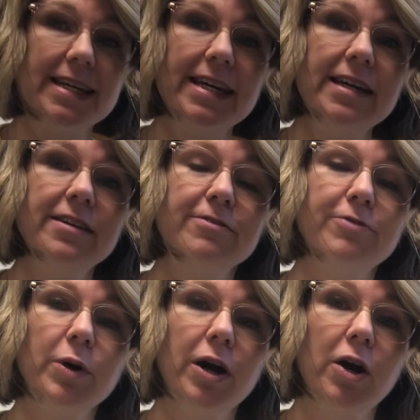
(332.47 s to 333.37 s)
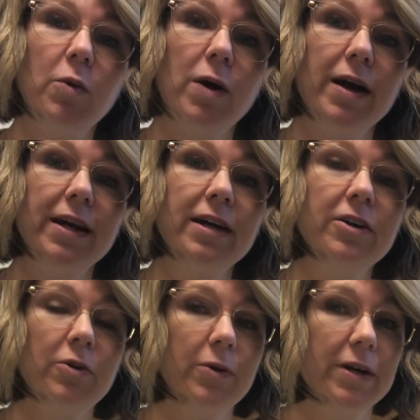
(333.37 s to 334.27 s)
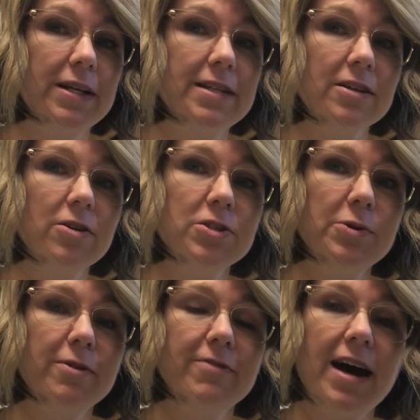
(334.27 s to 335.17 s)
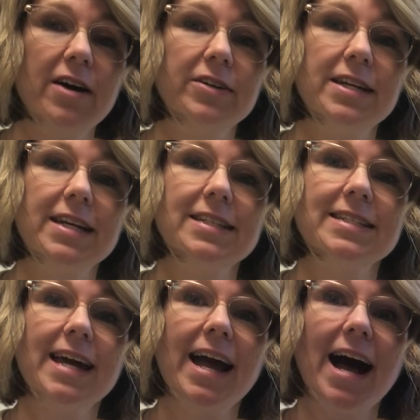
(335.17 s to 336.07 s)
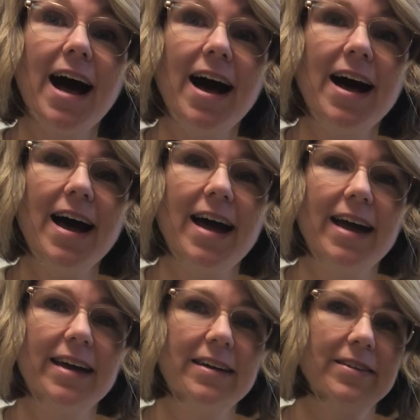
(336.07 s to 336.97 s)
I for iguana, where he's also a vowel. He can say I.